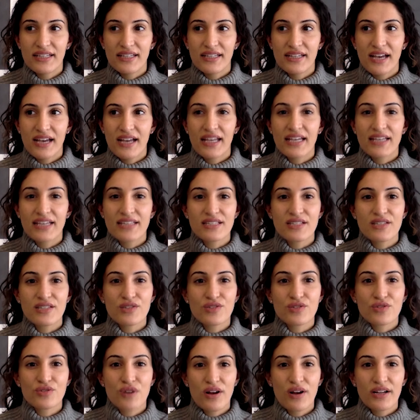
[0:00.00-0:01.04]
I guess, the
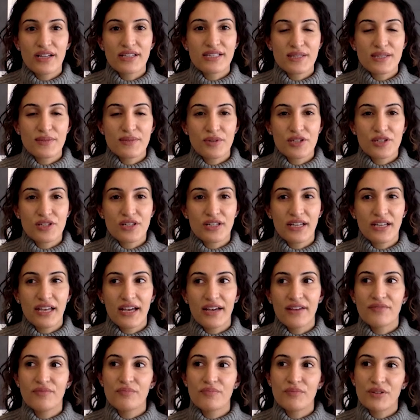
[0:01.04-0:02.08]
strongest inspiration I
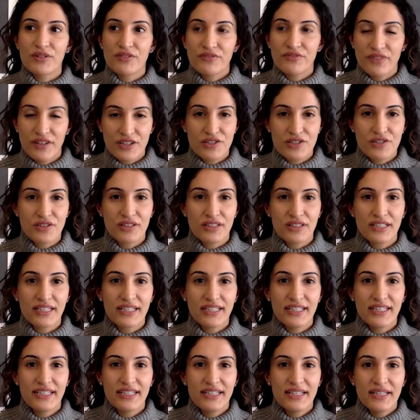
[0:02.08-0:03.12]
have
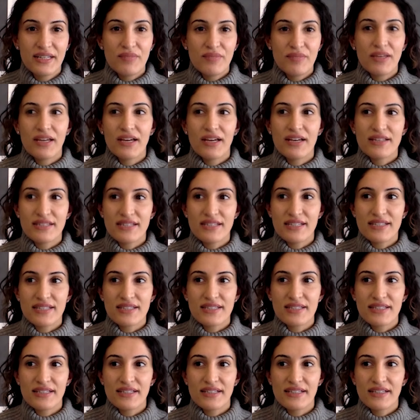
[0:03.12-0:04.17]
professionally because it
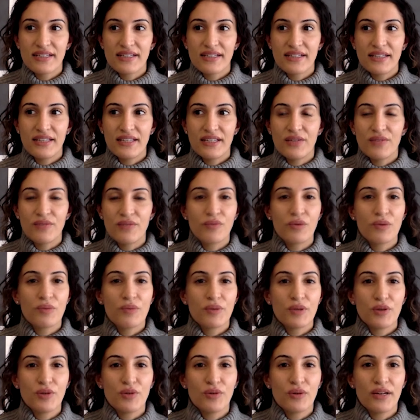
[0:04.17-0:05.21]
is,
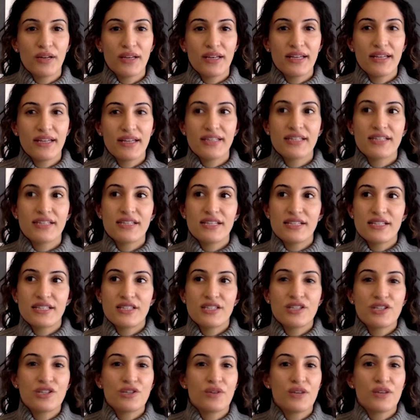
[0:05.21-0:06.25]
women who it's a
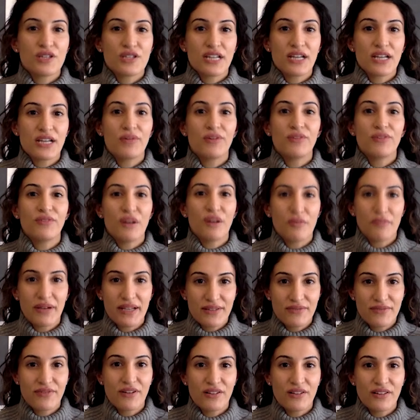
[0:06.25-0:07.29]
situation that I will
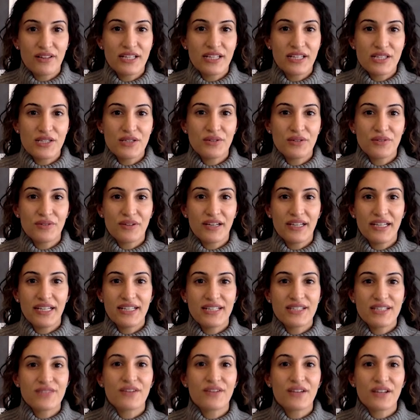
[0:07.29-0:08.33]
fall into, right? And
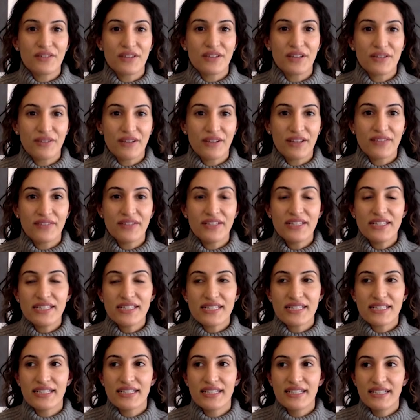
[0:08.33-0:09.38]
it's very, very relevant.
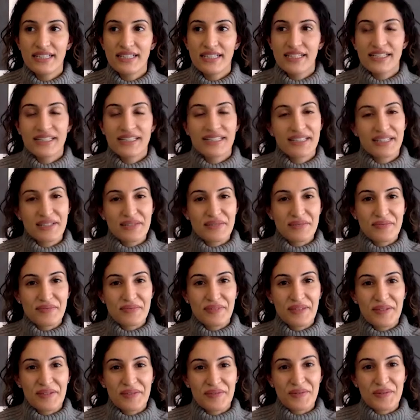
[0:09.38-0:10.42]
And
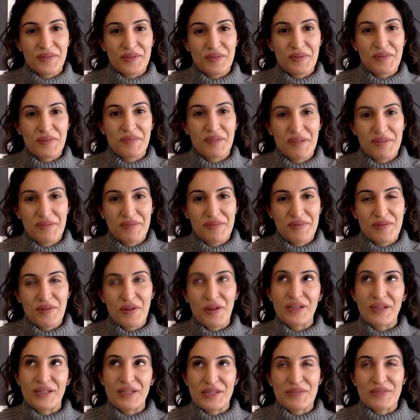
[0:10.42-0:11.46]
those would be my
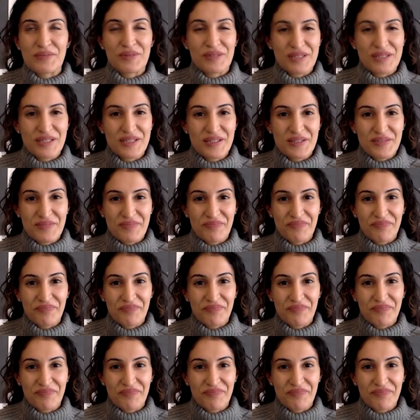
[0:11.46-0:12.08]
strongest inspirations.